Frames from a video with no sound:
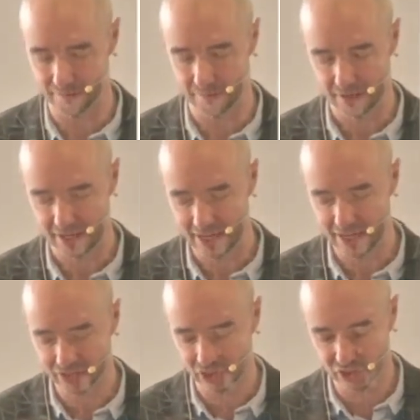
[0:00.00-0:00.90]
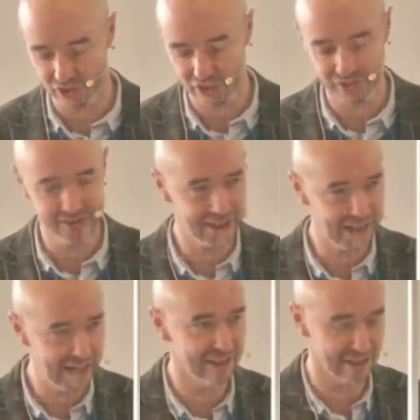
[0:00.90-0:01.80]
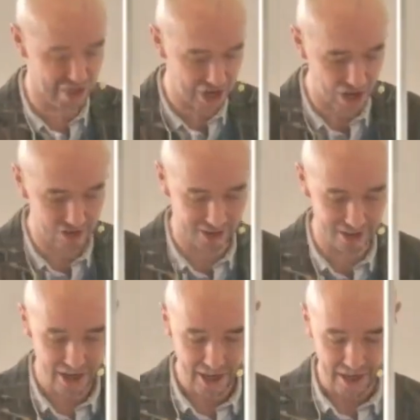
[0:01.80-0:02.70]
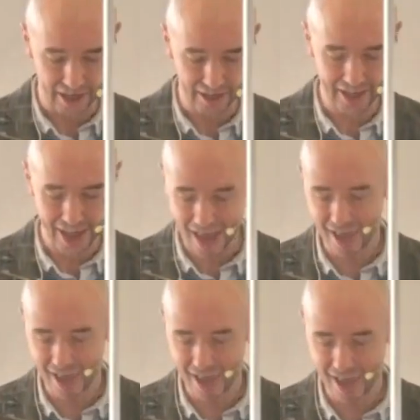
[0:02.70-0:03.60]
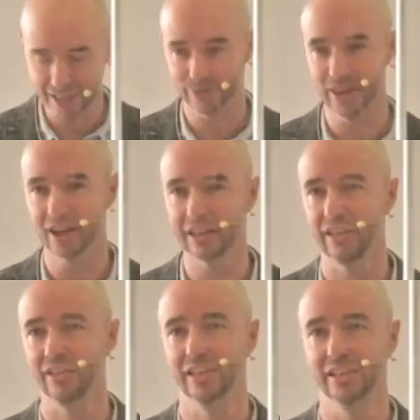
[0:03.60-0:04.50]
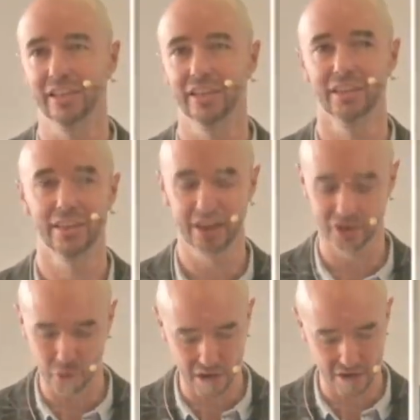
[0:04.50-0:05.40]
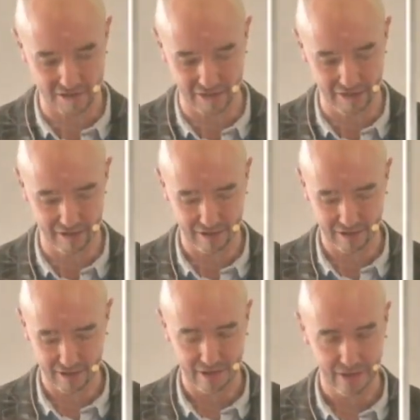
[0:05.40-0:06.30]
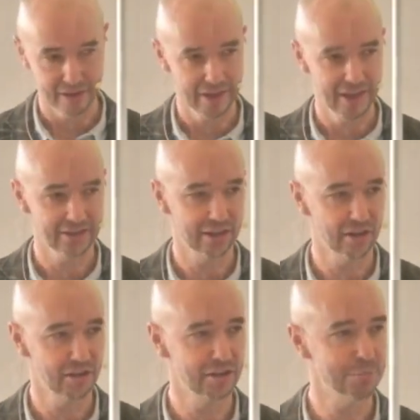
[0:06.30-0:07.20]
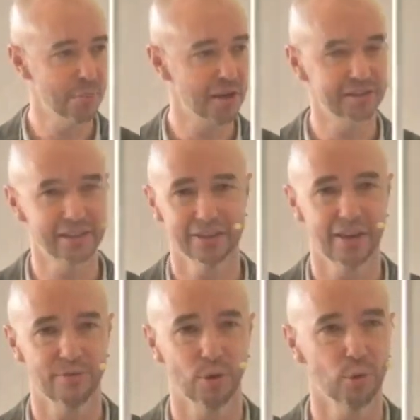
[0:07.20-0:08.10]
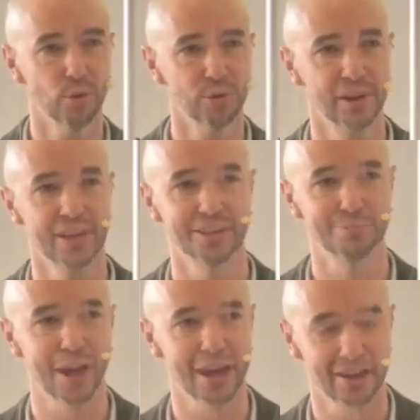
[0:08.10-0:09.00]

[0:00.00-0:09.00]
Here's the God who sees and knows and cares for the unlikely and the unworthy. Here's the God whose mercy is over all that he has made.